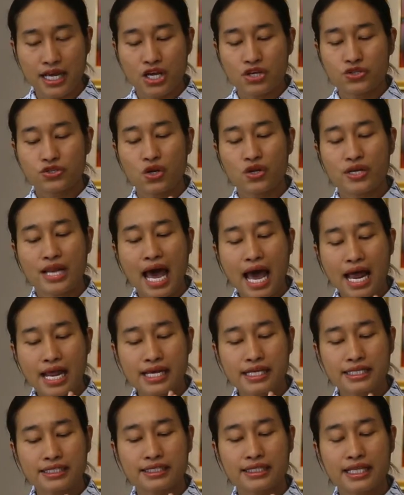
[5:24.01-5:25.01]
So
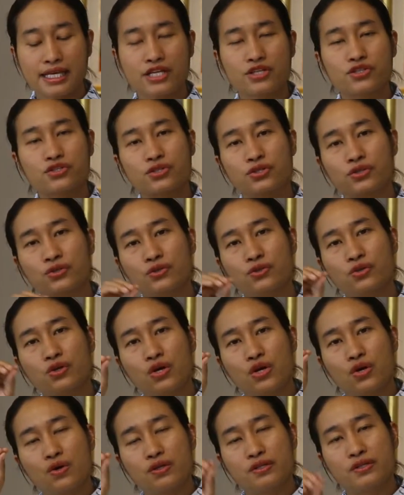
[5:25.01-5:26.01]
that is linked to
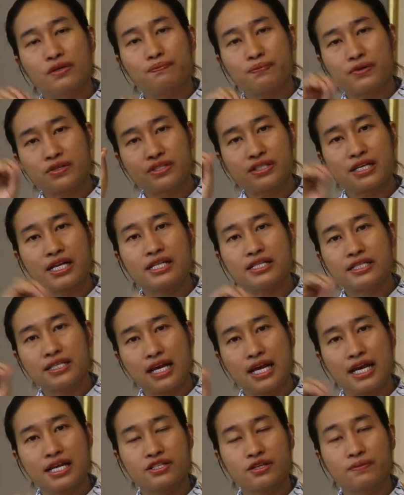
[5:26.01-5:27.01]
the
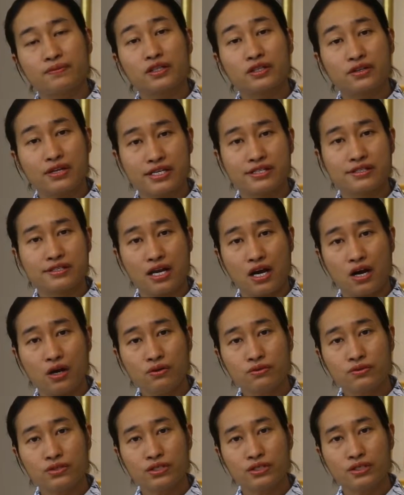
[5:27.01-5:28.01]
percentage of the
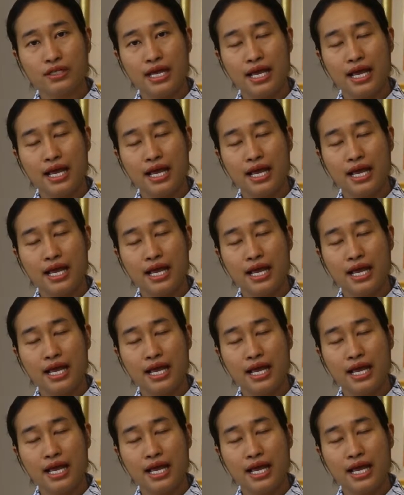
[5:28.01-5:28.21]
result,